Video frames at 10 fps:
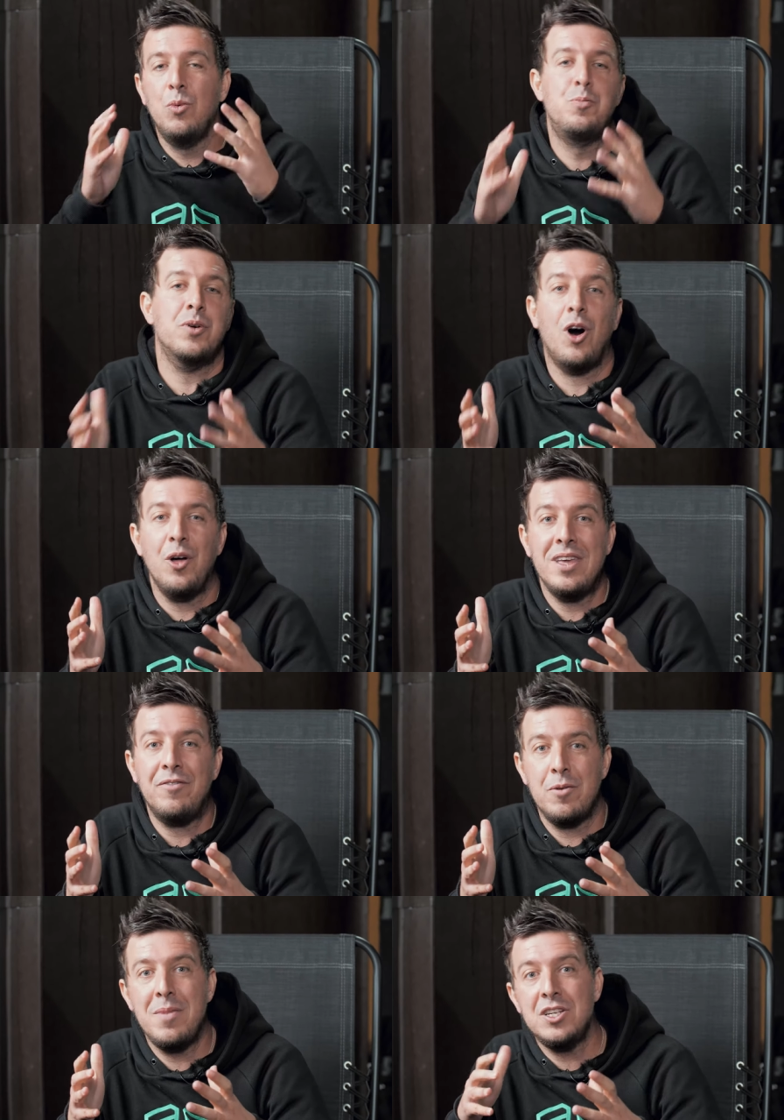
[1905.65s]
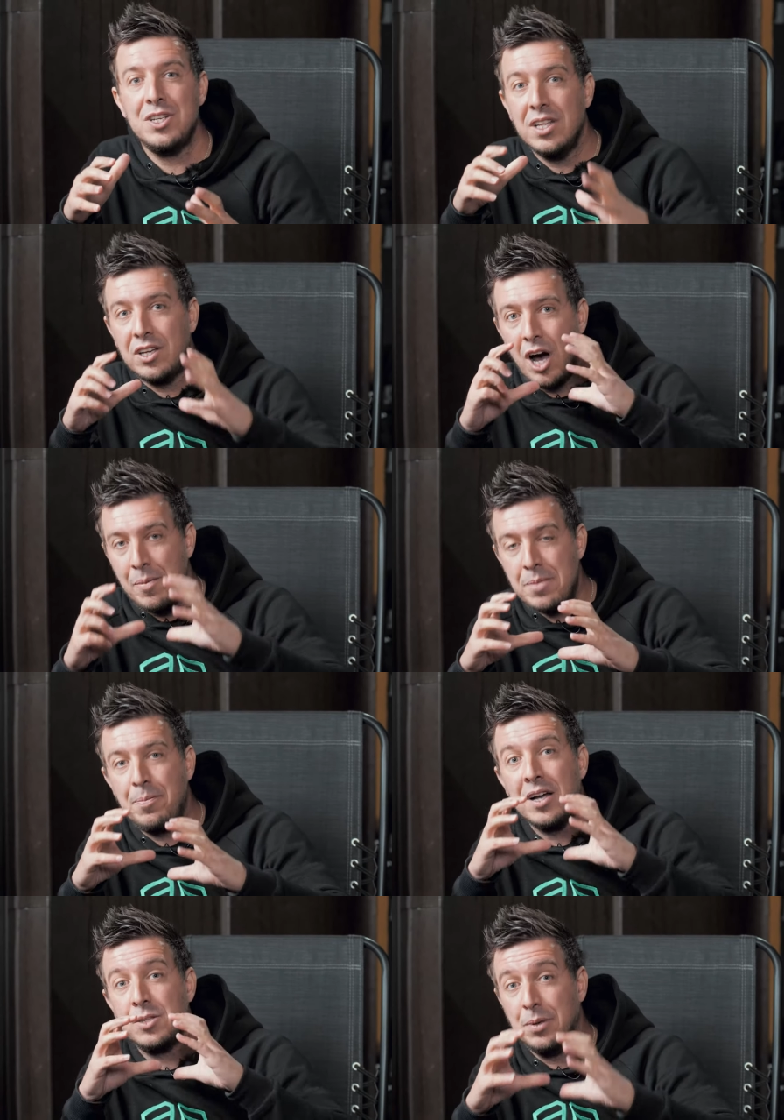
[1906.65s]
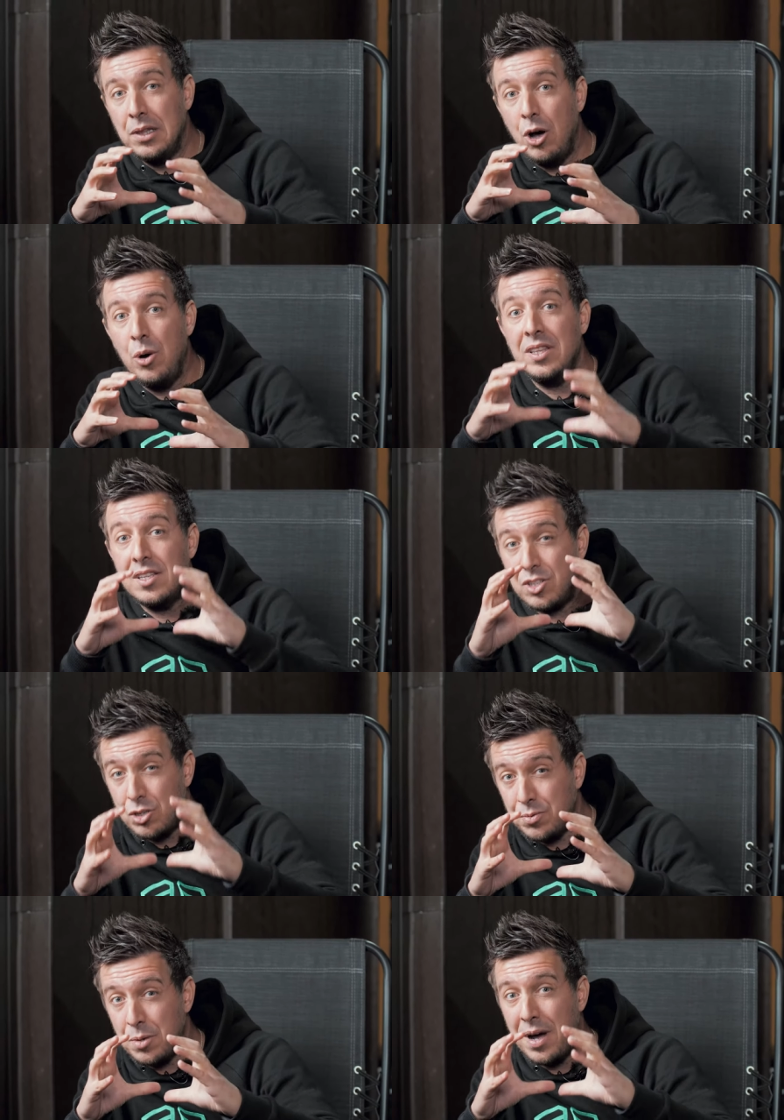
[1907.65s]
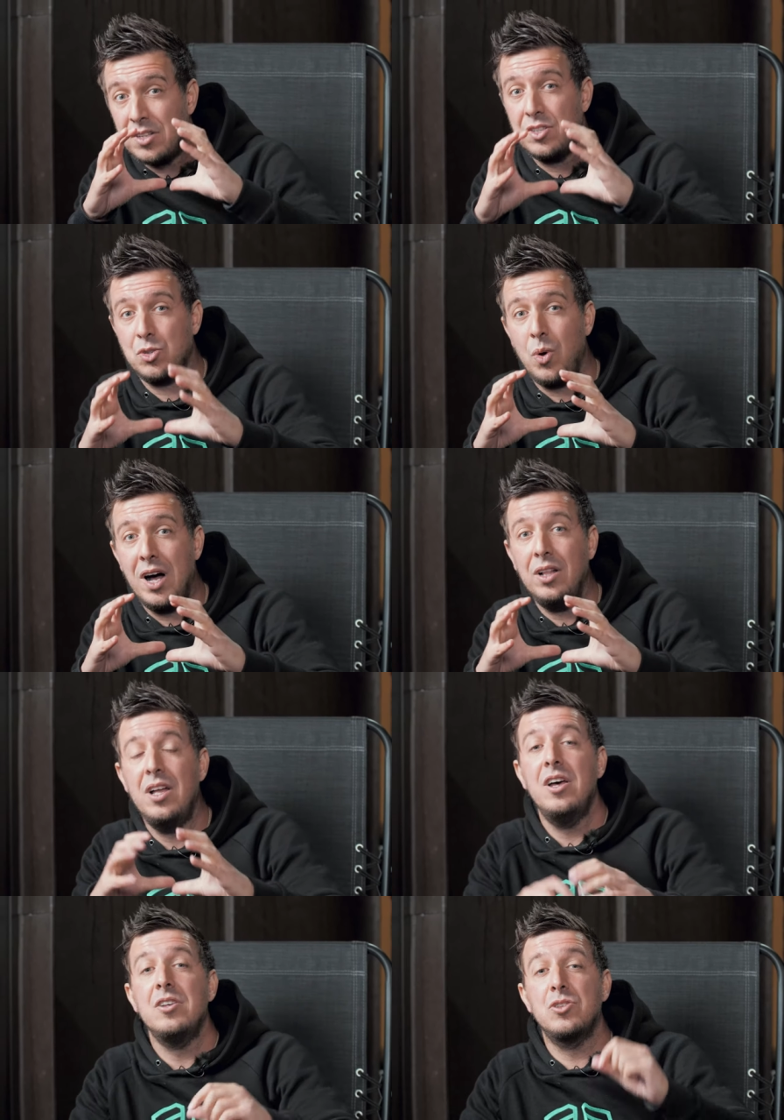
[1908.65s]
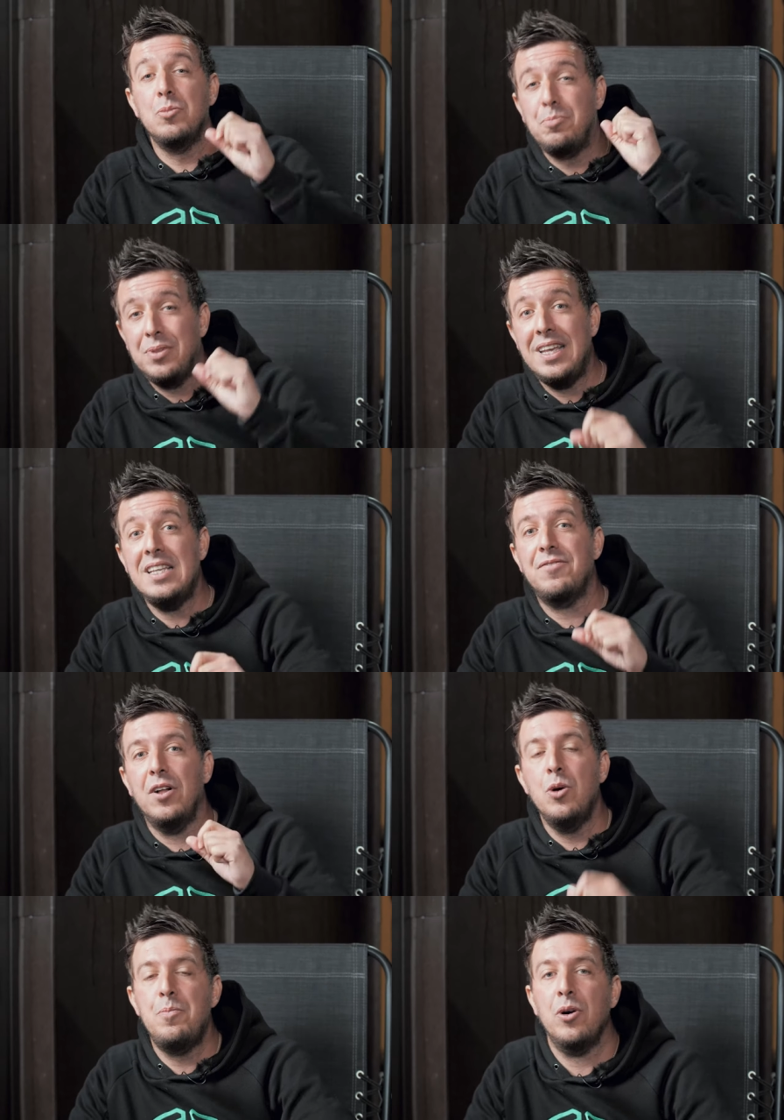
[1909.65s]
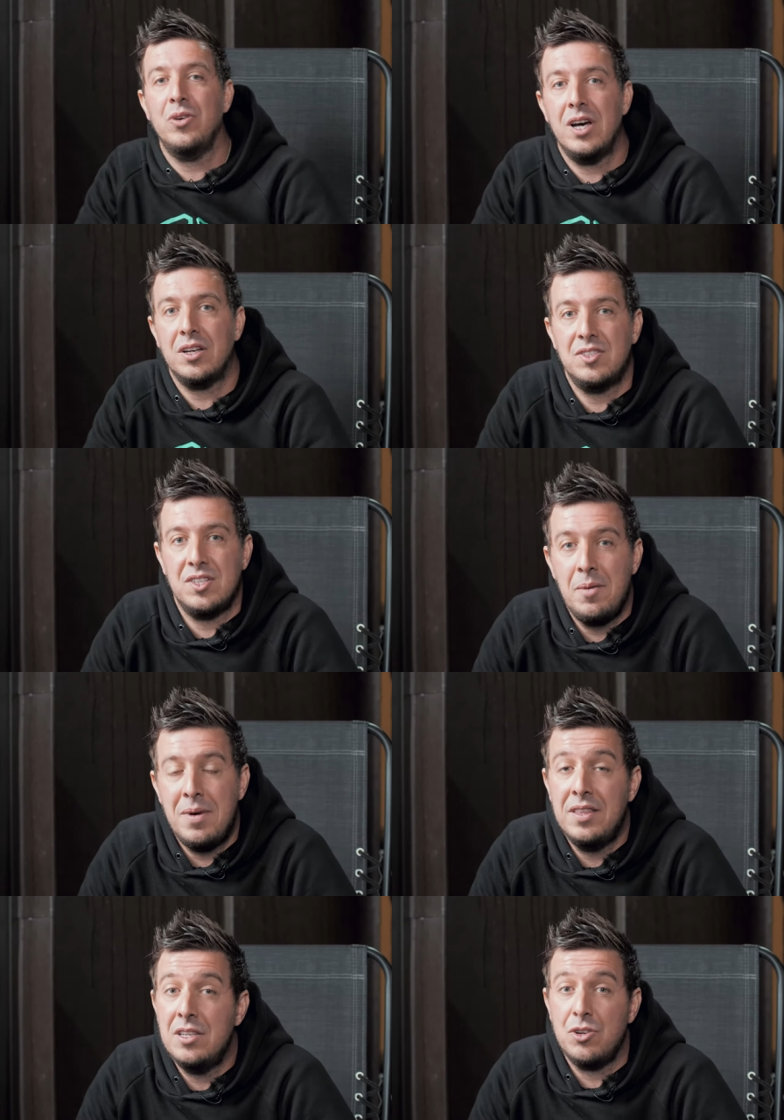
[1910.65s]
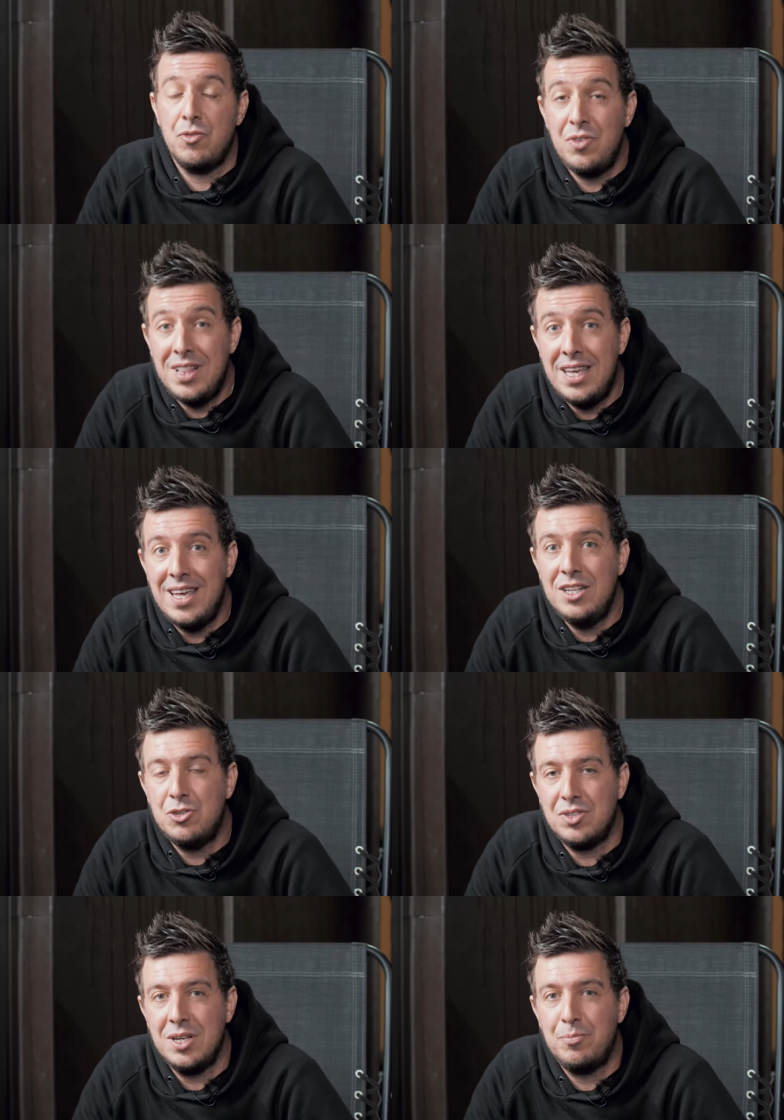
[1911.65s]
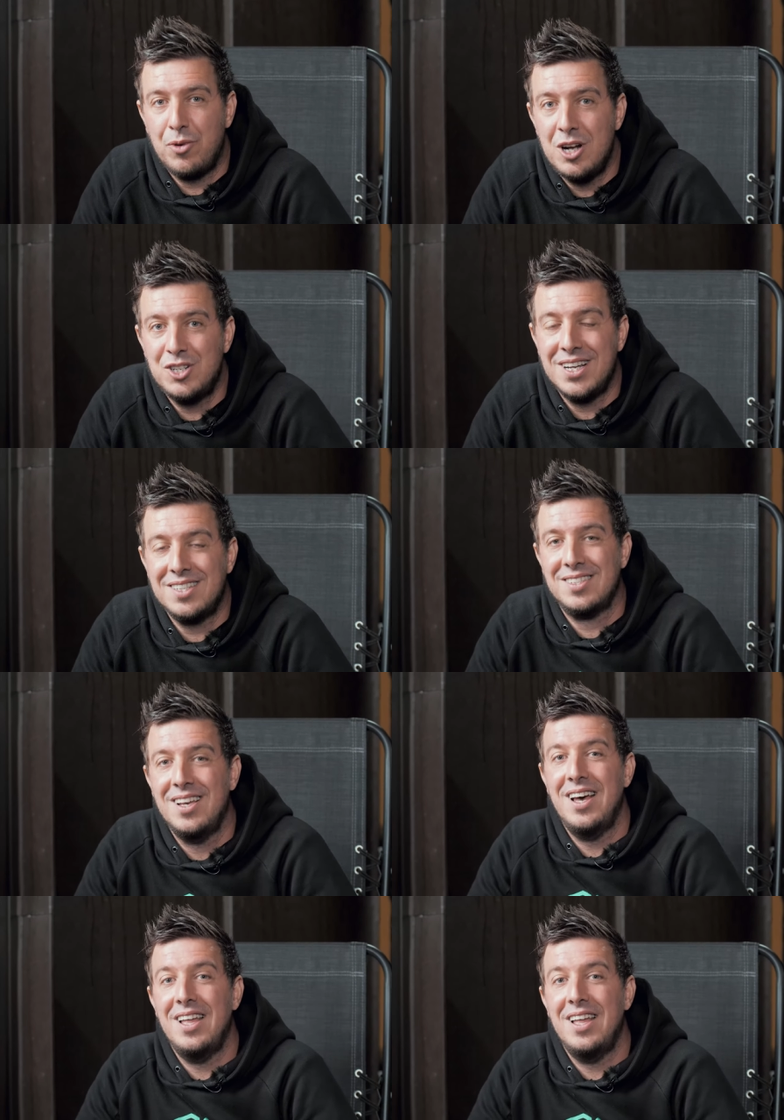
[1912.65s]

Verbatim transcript: We'll put all the information in the comment box below and the description box as well. So please follow Polkadot, Kusama. These are really interesting projects